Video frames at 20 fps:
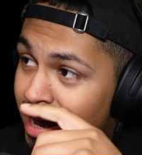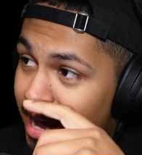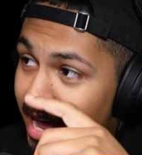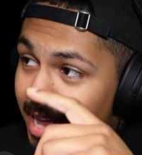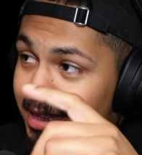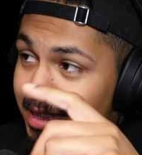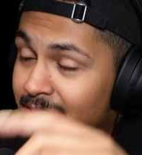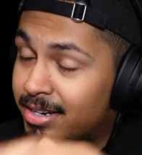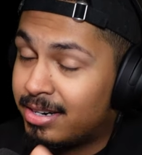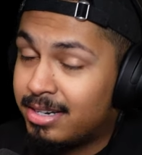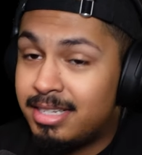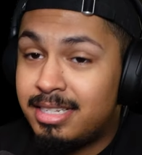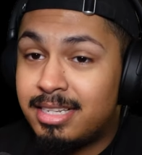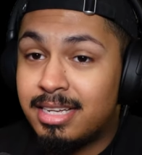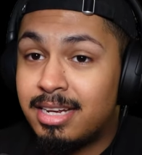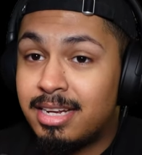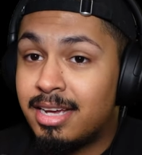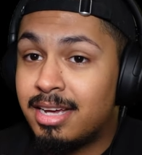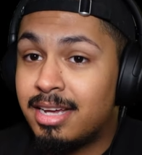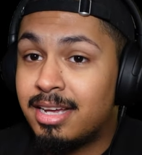I literally
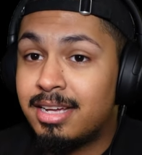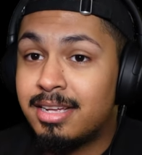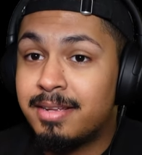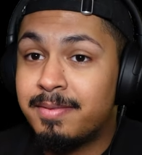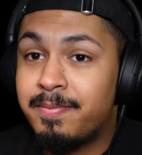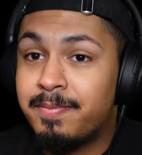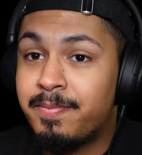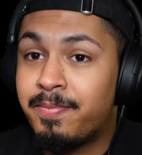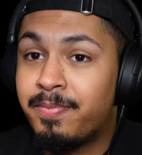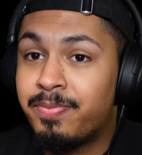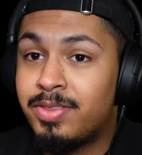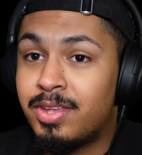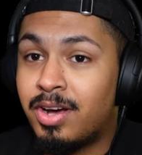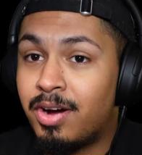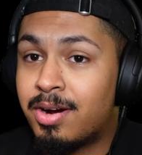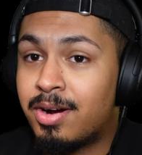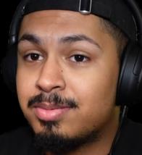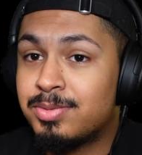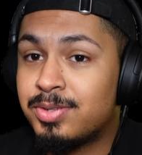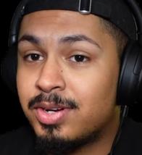did a the
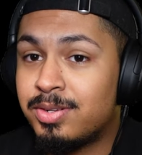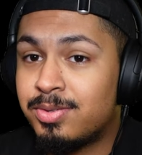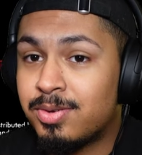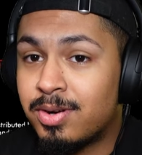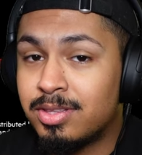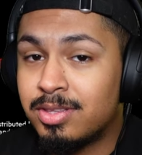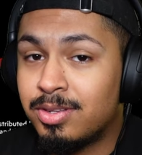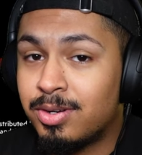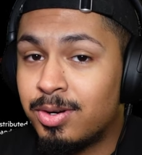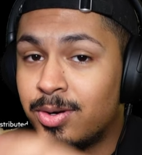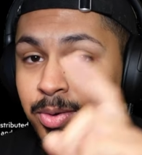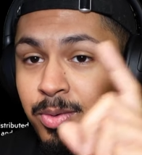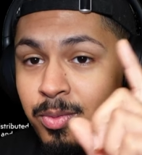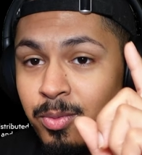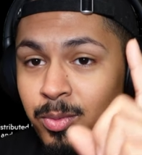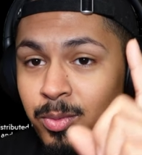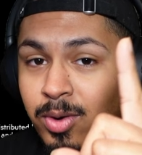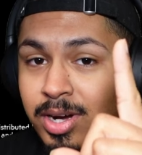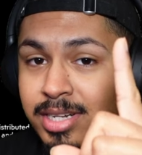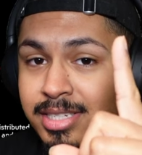arms race run through
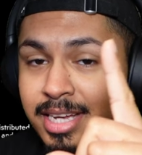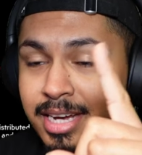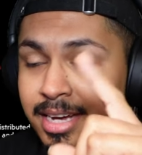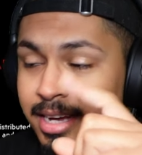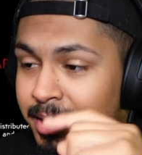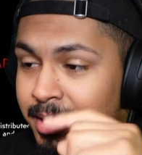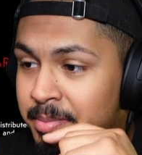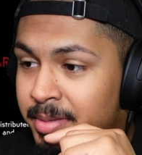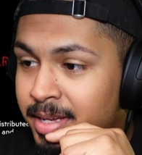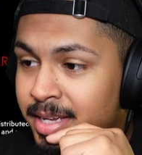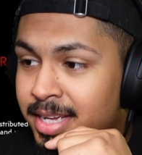one time,